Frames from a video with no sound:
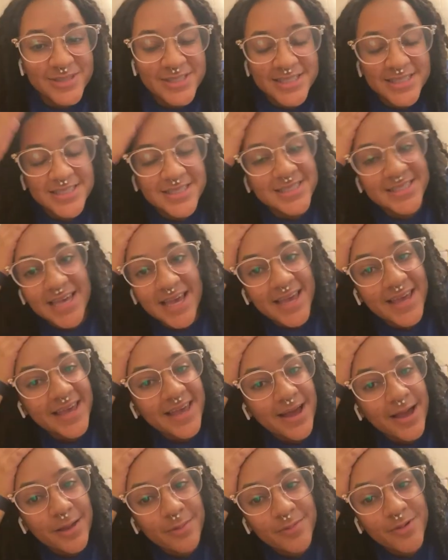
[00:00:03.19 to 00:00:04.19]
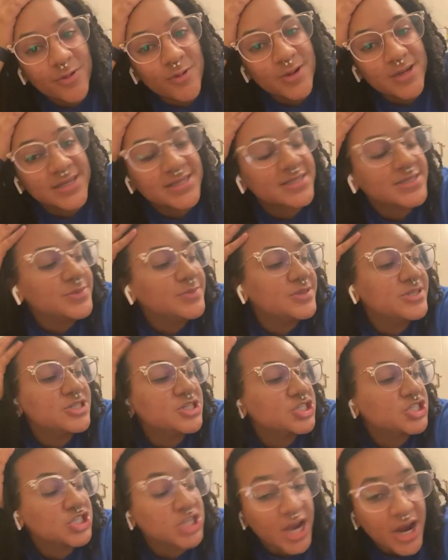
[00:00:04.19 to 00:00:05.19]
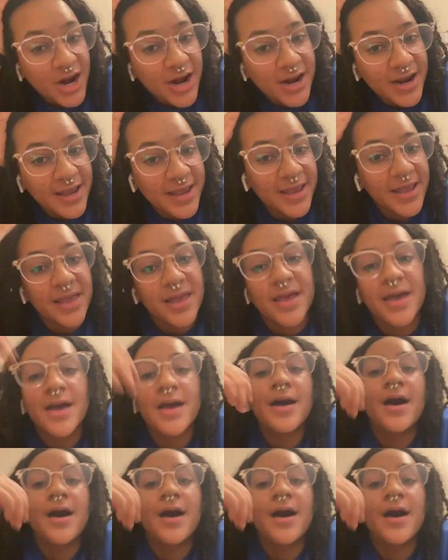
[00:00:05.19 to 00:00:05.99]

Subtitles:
Today I'm going to be sharing